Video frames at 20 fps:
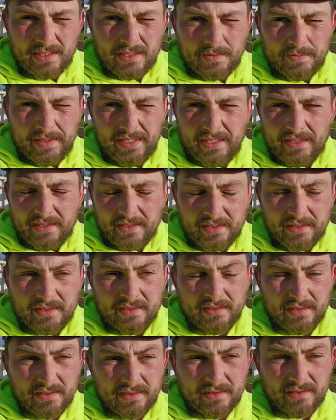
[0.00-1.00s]
yeah,
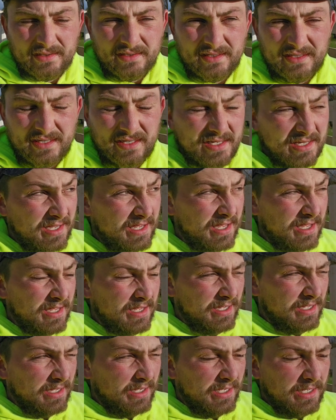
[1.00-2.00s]

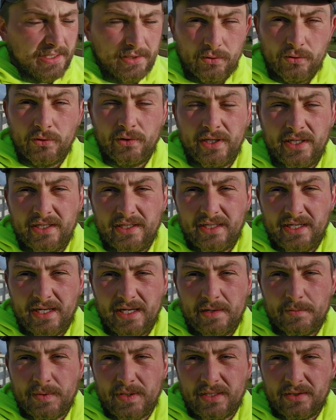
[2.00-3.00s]
annoying
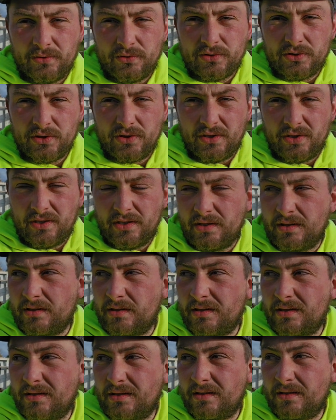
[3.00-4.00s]
day, but also
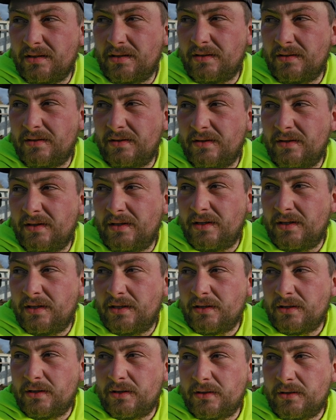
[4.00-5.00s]

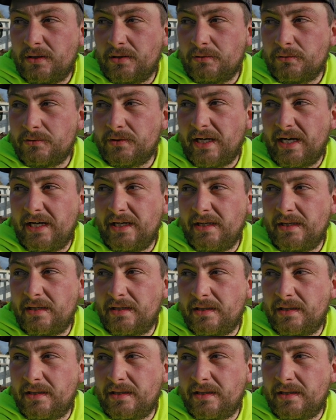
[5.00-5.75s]
a good little day.